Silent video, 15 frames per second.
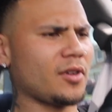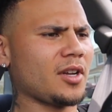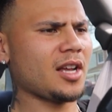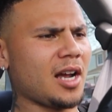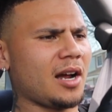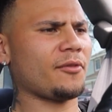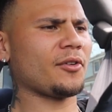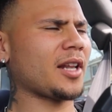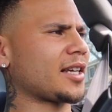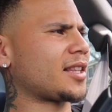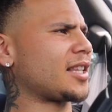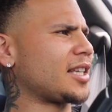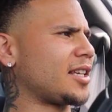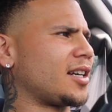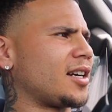I feel like
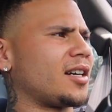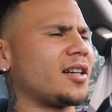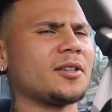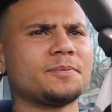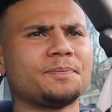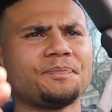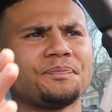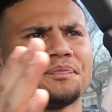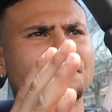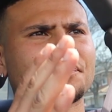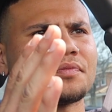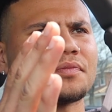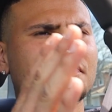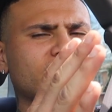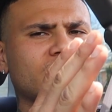the
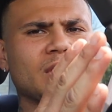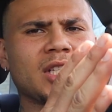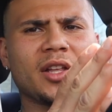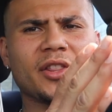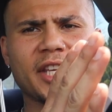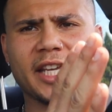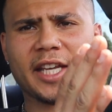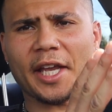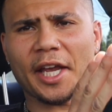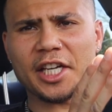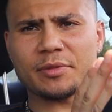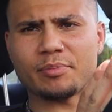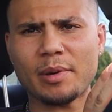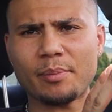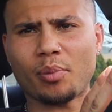
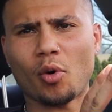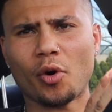engagement